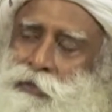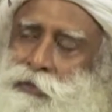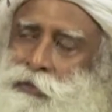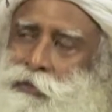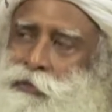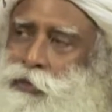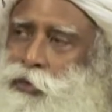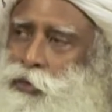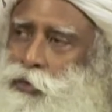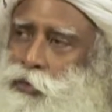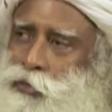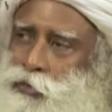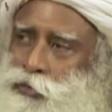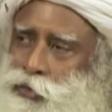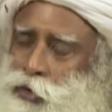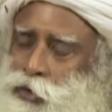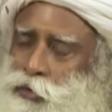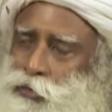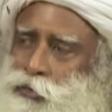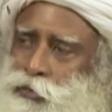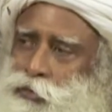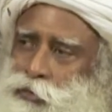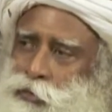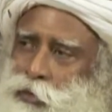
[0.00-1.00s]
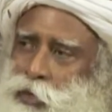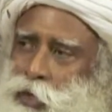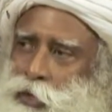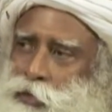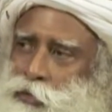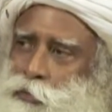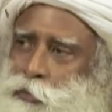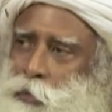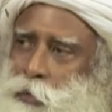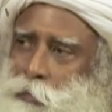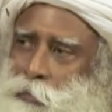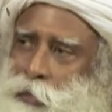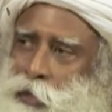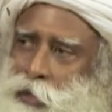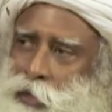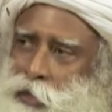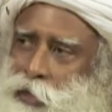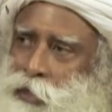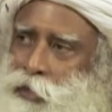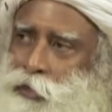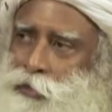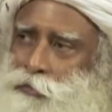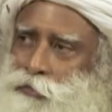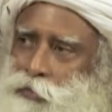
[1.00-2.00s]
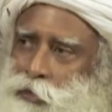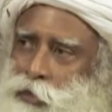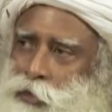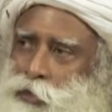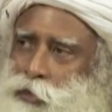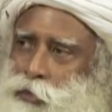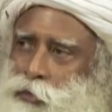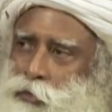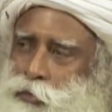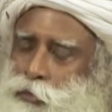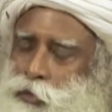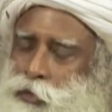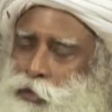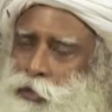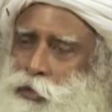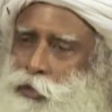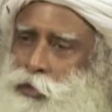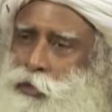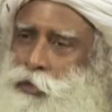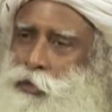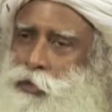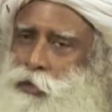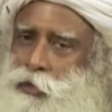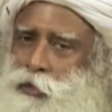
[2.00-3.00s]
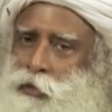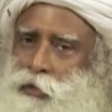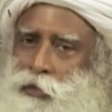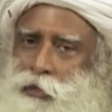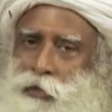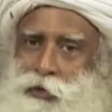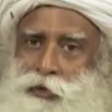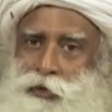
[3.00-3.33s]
So, Sadhguru, are you preparing us for a New Year